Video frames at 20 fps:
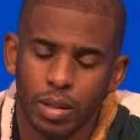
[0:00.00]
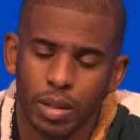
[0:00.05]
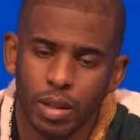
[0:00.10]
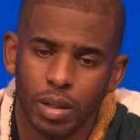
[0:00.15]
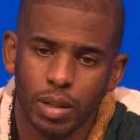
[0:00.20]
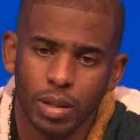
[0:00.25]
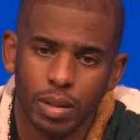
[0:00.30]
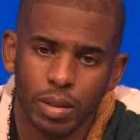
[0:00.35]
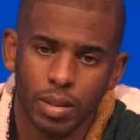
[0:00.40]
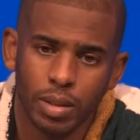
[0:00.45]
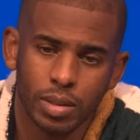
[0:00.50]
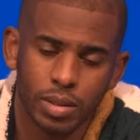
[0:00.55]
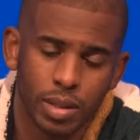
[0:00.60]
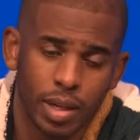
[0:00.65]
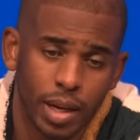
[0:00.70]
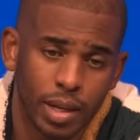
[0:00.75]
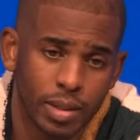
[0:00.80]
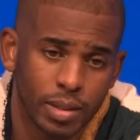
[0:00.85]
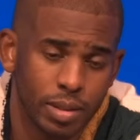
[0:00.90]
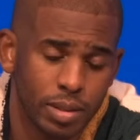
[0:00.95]
It's
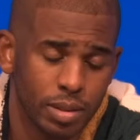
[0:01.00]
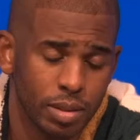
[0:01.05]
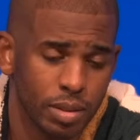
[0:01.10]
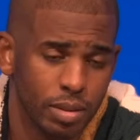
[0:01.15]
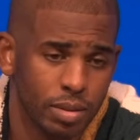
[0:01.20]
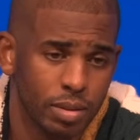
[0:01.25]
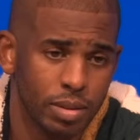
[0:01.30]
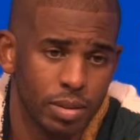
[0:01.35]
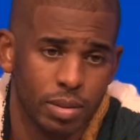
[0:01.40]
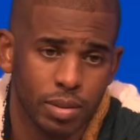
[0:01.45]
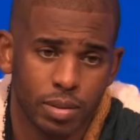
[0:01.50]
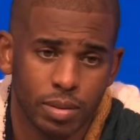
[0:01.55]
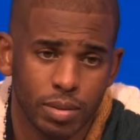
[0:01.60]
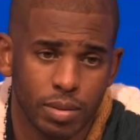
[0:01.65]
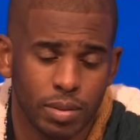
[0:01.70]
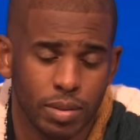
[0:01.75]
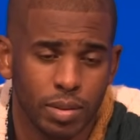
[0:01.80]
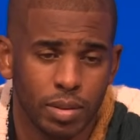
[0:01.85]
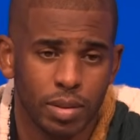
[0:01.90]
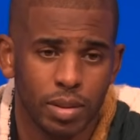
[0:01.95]
nice because,
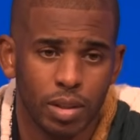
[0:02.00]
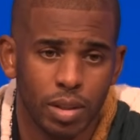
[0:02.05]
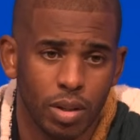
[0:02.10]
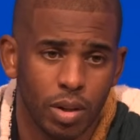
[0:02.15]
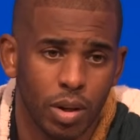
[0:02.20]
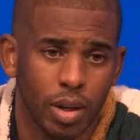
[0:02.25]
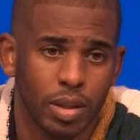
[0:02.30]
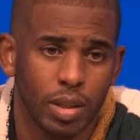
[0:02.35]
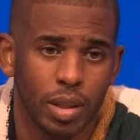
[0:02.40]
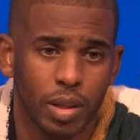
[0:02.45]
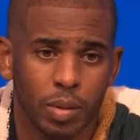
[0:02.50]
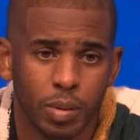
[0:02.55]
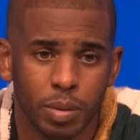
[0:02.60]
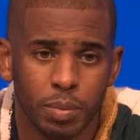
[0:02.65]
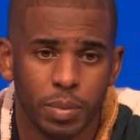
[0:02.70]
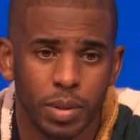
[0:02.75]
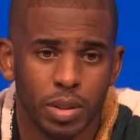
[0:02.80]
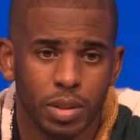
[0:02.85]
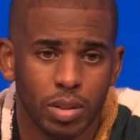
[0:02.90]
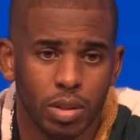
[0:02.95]
you know, I think we
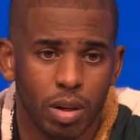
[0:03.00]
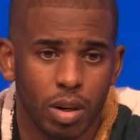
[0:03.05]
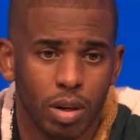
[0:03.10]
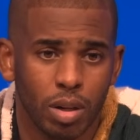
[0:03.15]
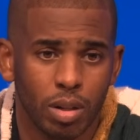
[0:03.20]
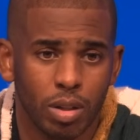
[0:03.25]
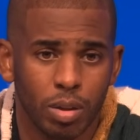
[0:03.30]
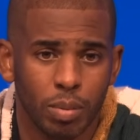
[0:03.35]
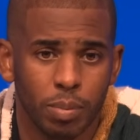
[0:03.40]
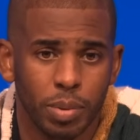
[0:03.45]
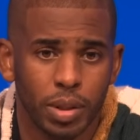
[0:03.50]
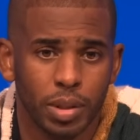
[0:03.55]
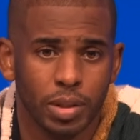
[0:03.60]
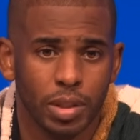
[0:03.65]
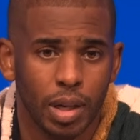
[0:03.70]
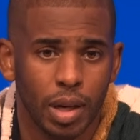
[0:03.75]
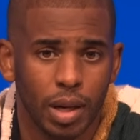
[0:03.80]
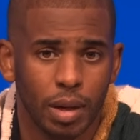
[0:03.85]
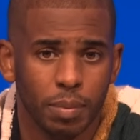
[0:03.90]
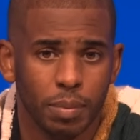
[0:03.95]
missed Dario big
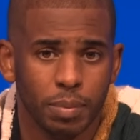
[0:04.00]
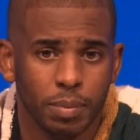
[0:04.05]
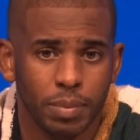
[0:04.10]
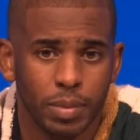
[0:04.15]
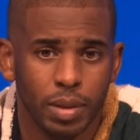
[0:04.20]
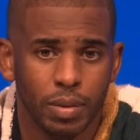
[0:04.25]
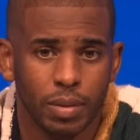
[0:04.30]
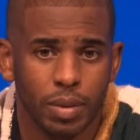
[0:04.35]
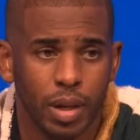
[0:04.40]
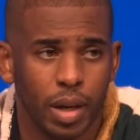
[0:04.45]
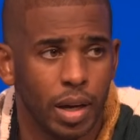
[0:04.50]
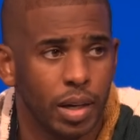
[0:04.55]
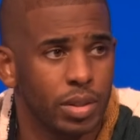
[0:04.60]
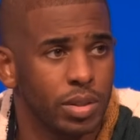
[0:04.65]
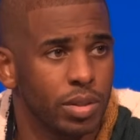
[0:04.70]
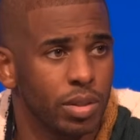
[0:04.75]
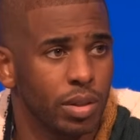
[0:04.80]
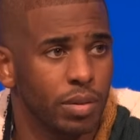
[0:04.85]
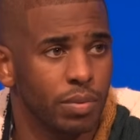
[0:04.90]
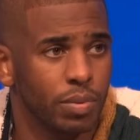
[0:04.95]
time even
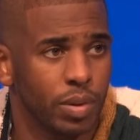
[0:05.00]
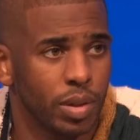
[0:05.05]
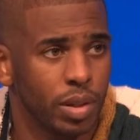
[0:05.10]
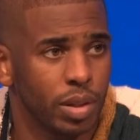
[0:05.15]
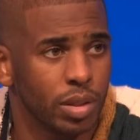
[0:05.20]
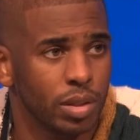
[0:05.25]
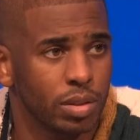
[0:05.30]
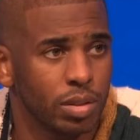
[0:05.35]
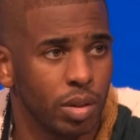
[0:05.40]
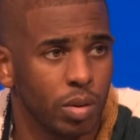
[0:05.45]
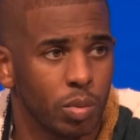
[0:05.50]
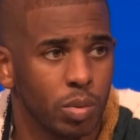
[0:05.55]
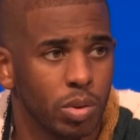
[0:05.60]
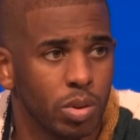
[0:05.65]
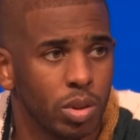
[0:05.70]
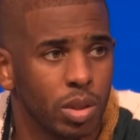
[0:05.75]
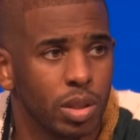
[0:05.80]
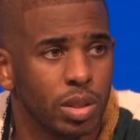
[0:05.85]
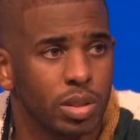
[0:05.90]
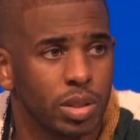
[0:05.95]
last year in Phoenix. So when
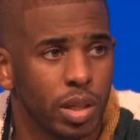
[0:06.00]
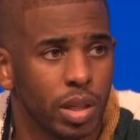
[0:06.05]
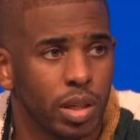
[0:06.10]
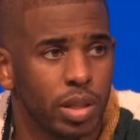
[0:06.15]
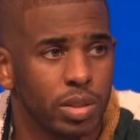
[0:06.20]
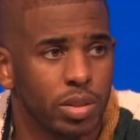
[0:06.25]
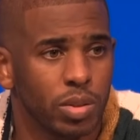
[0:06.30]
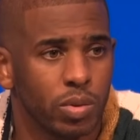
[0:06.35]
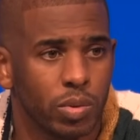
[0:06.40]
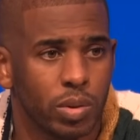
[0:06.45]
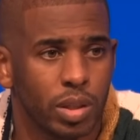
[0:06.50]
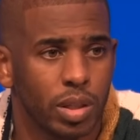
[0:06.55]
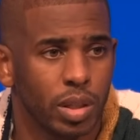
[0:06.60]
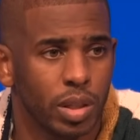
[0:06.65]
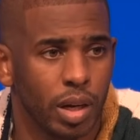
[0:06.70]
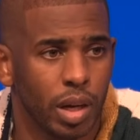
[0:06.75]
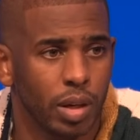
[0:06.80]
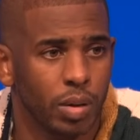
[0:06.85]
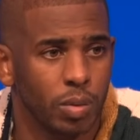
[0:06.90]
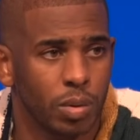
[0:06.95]
you get a chance to
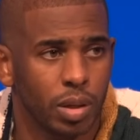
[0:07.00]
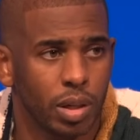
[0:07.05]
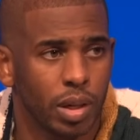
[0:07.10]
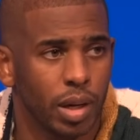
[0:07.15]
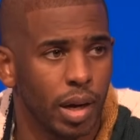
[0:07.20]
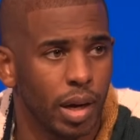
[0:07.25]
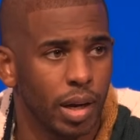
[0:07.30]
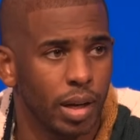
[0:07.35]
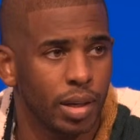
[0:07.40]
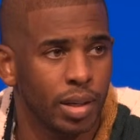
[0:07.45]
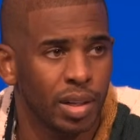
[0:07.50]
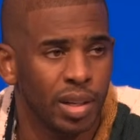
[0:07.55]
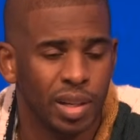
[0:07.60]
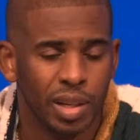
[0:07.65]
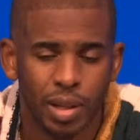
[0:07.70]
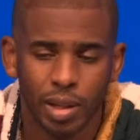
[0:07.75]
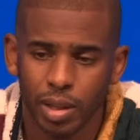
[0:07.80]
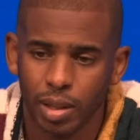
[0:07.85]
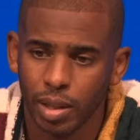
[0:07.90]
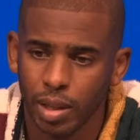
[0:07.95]
reconnect with a guy
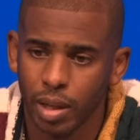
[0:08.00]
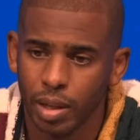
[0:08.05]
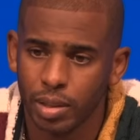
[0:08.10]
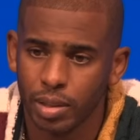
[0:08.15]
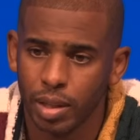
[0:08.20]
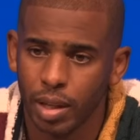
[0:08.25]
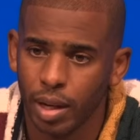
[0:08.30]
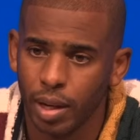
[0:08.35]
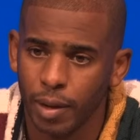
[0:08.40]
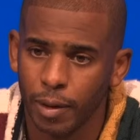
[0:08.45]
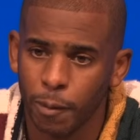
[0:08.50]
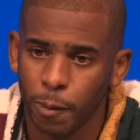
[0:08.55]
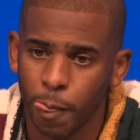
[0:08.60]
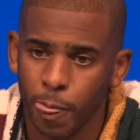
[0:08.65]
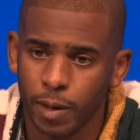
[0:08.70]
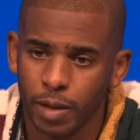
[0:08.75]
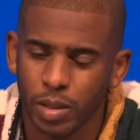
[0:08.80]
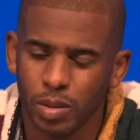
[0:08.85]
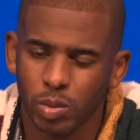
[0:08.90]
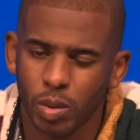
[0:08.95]
like that,
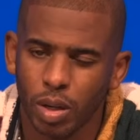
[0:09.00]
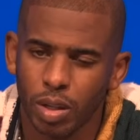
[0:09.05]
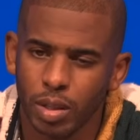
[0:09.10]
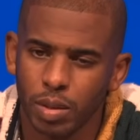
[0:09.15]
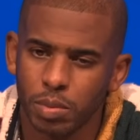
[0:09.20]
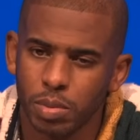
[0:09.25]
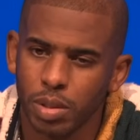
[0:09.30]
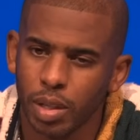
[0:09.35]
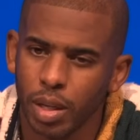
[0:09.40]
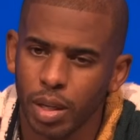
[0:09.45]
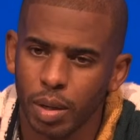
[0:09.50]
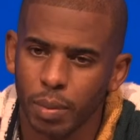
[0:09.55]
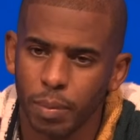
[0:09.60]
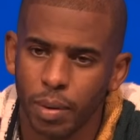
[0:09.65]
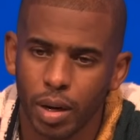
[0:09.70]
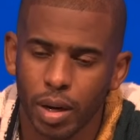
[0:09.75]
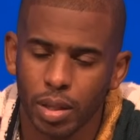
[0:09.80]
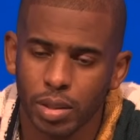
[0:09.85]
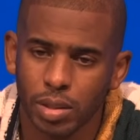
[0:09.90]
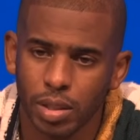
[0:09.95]
and that's why I keep saying
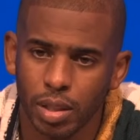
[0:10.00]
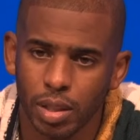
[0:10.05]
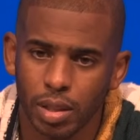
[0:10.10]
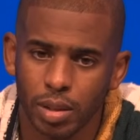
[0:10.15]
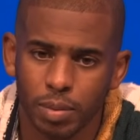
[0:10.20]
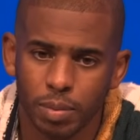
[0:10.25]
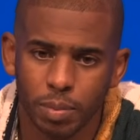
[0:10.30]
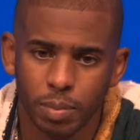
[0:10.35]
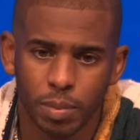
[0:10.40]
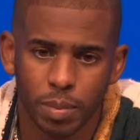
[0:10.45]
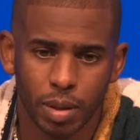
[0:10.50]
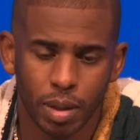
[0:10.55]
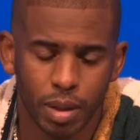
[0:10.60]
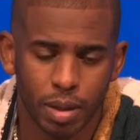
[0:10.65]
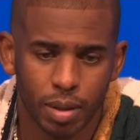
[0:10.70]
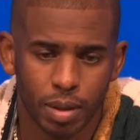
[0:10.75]
about our team,